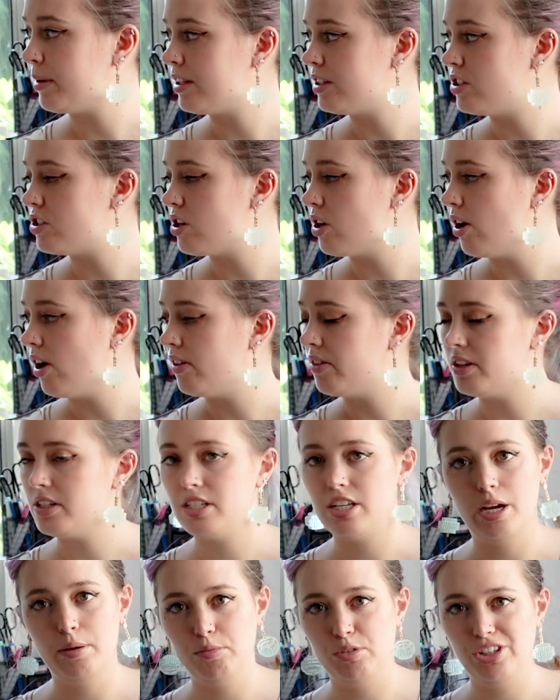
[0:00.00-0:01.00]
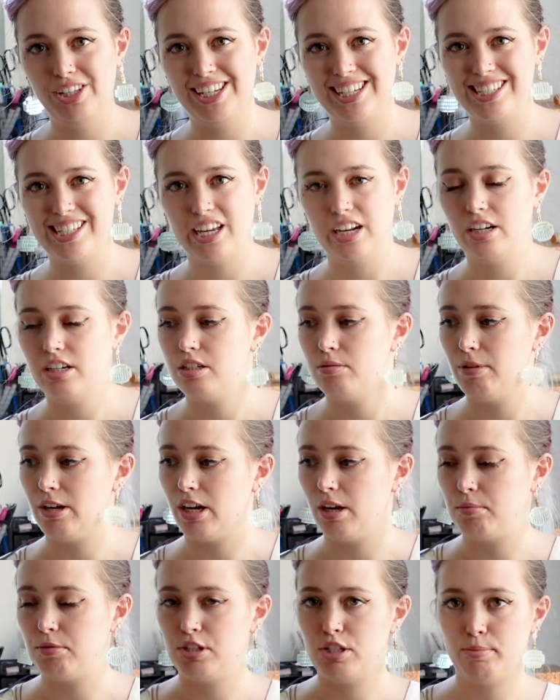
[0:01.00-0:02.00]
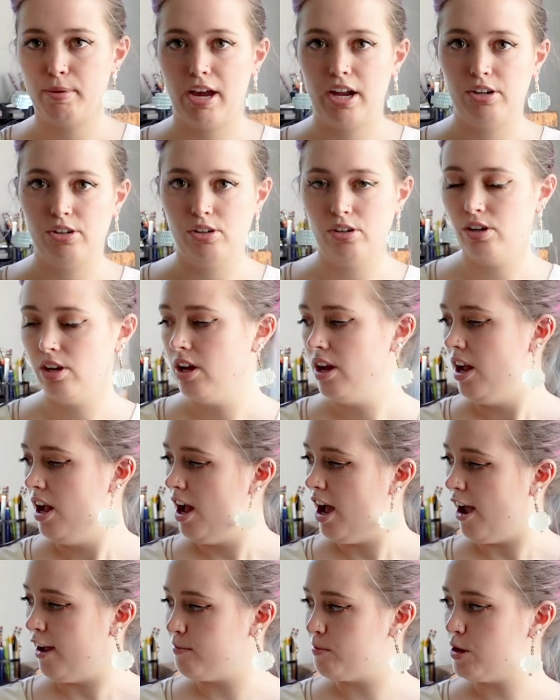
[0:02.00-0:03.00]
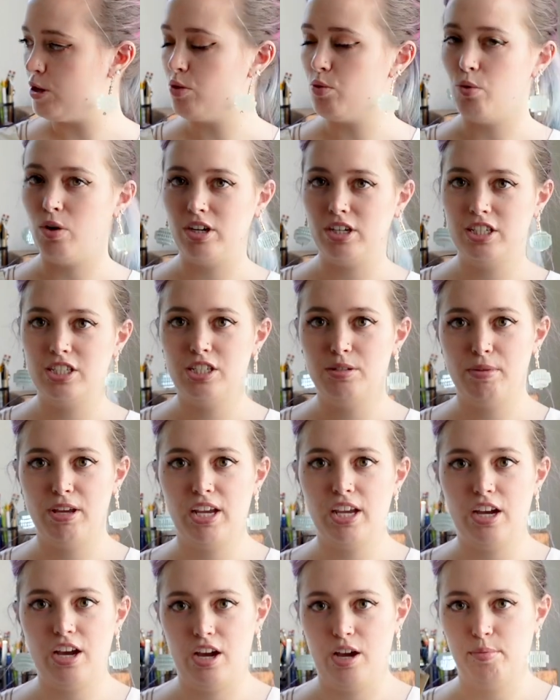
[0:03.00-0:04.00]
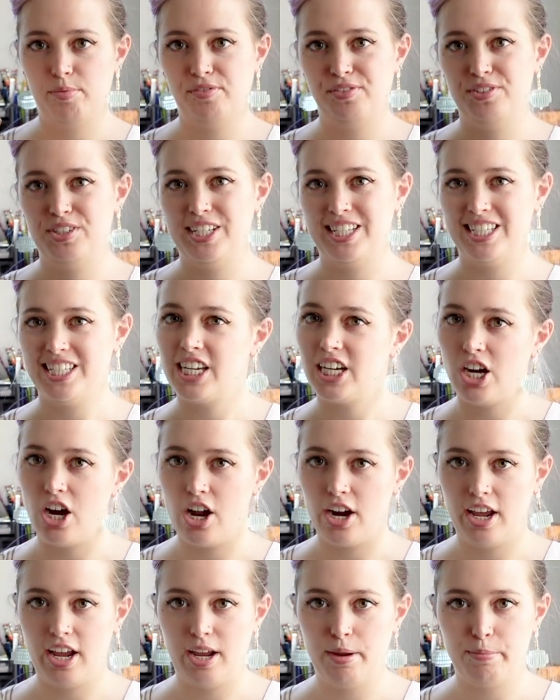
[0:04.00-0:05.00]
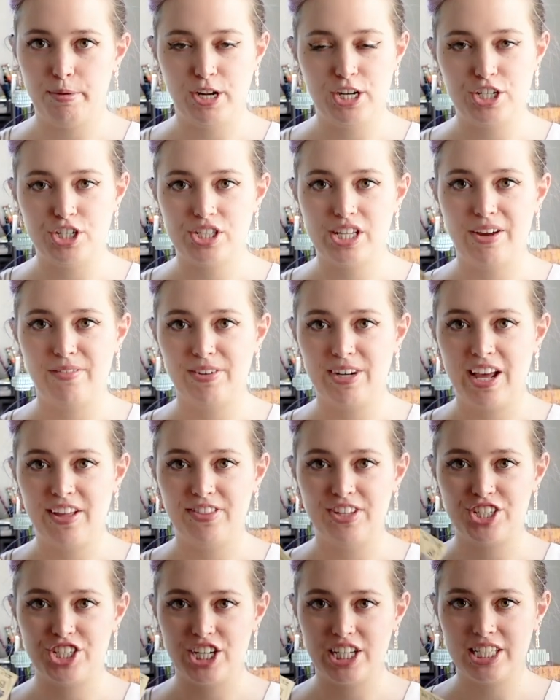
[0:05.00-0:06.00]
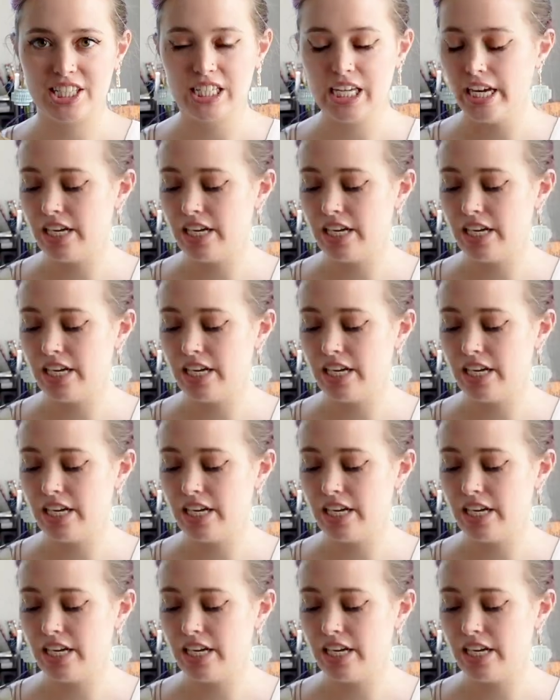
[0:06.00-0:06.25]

buttons are on this. I'm really excited to make up this pattern. I've been wanting to make it up since I got it, but I just haven't had the chance